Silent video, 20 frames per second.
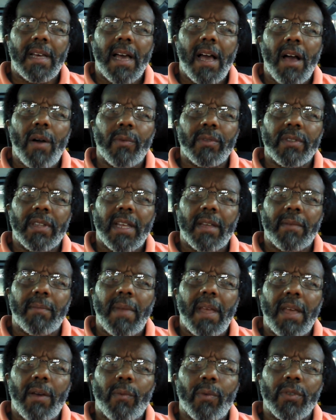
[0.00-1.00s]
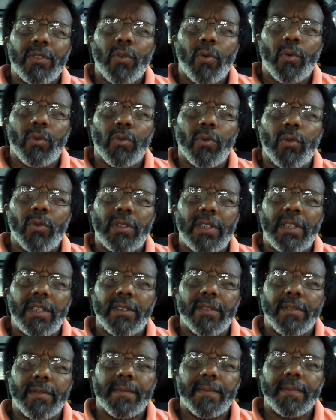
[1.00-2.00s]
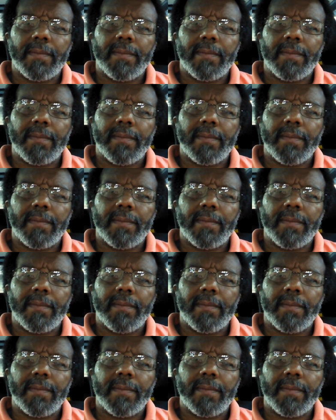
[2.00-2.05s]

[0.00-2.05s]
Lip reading: I was like, man, what's going on here?